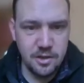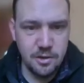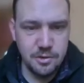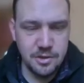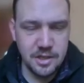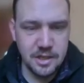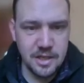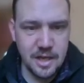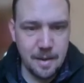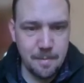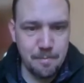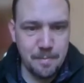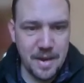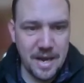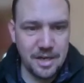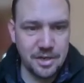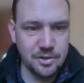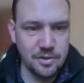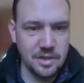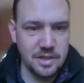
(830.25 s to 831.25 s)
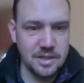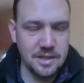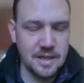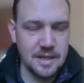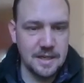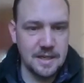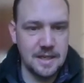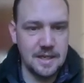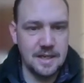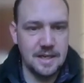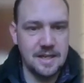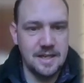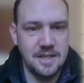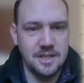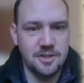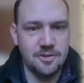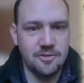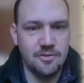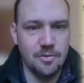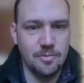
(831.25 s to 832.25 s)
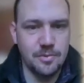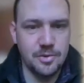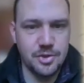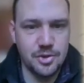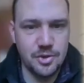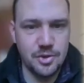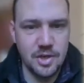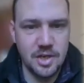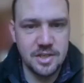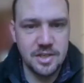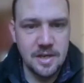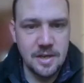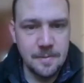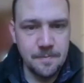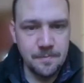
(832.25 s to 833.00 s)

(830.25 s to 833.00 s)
using that battery to clear Lees from the street